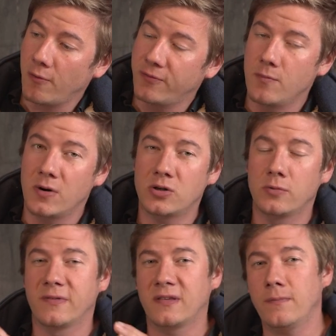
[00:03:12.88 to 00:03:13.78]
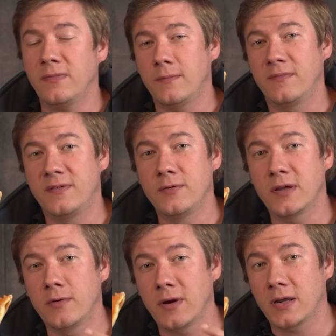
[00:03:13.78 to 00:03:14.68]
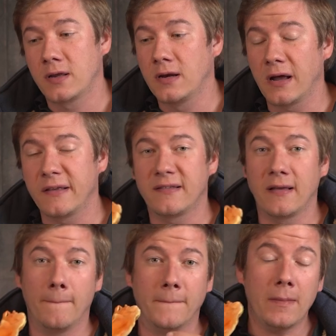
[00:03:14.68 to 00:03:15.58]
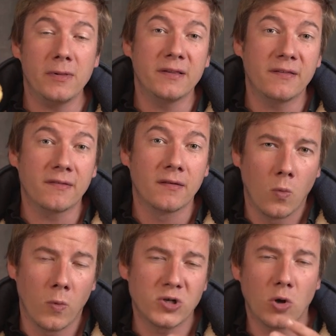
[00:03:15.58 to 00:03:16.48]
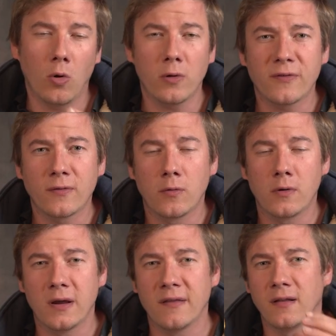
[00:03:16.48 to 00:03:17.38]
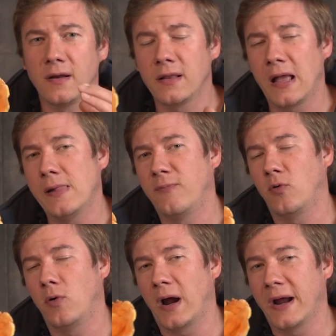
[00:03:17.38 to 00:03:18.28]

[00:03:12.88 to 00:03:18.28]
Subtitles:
of the mushroom, sometimes you can recognize some bubbles, which also is a little help for